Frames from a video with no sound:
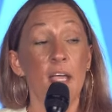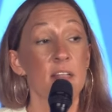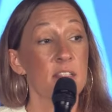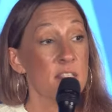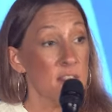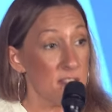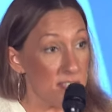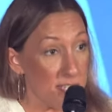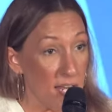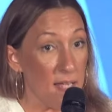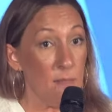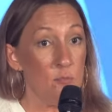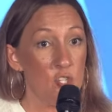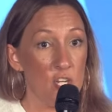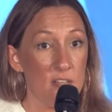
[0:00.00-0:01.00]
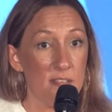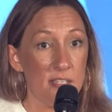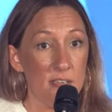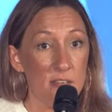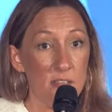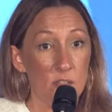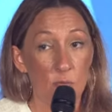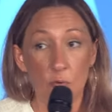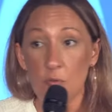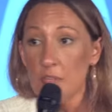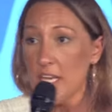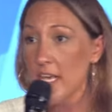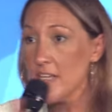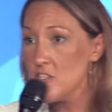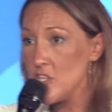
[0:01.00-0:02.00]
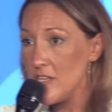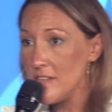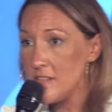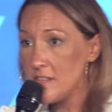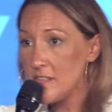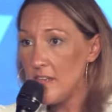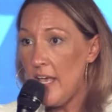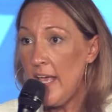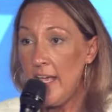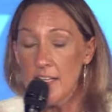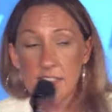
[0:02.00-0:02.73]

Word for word: It's the same Jesus through the ages.